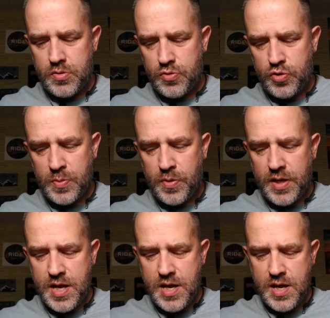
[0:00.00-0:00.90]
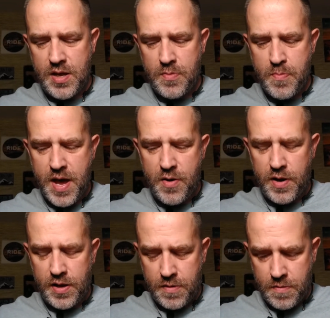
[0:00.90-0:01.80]
AAA
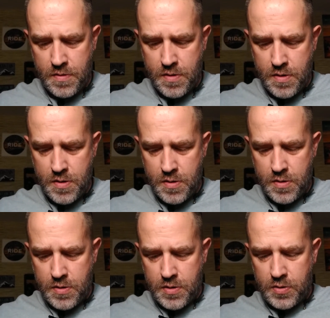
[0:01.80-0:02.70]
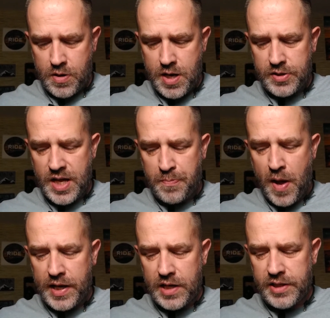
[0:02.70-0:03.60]
battery. Okay, it's got a
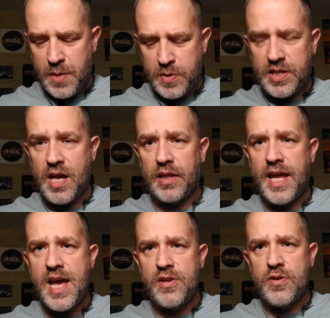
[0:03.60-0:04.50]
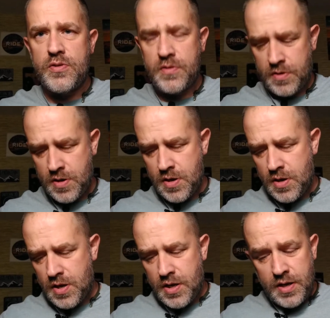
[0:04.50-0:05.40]
pocket clip, it's got a lanyard.
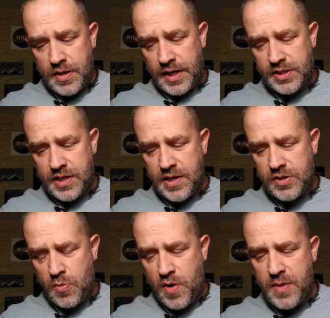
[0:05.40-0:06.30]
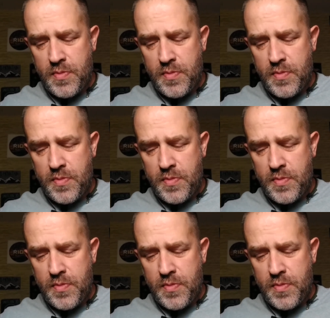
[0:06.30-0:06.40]
Like I said, it doesn't weigh